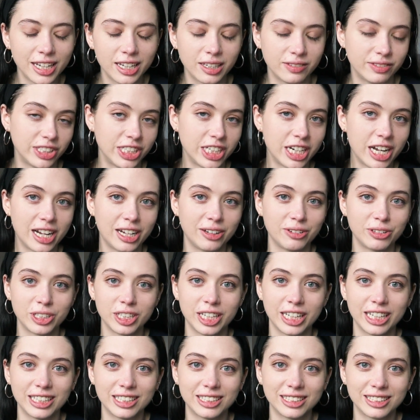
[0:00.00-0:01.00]
Avery and I were
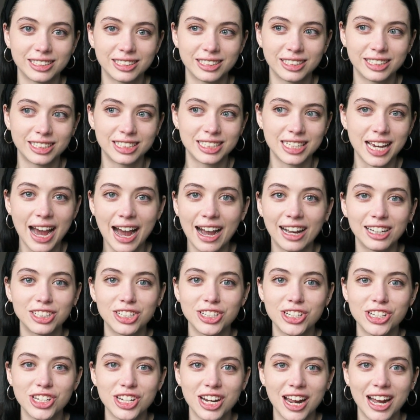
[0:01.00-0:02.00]
like
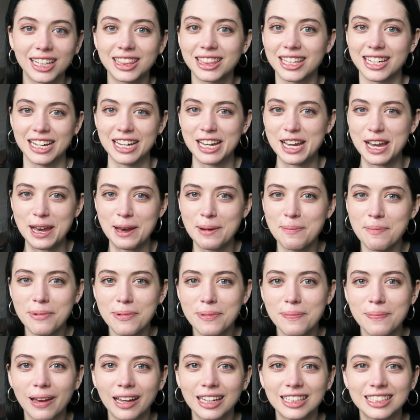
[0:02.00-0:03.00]
attached at the hip
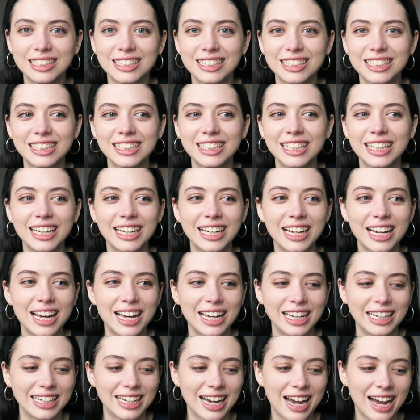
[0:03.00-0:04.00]
basically.
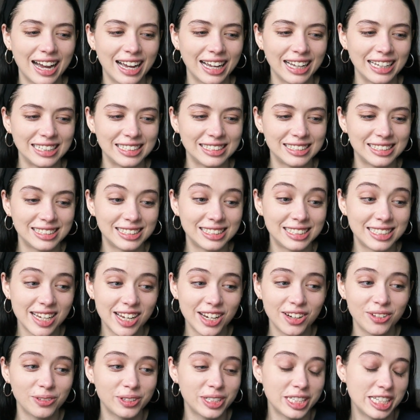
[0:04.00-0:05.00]
Like I
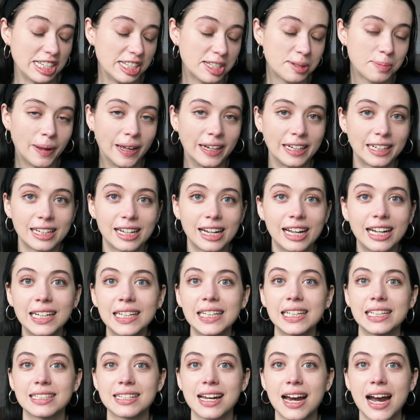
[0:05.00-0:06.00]
didn't really spend
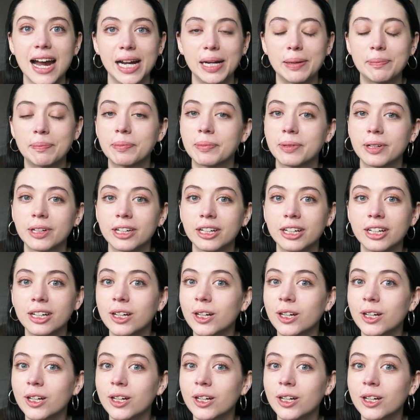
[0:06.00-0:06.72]
any time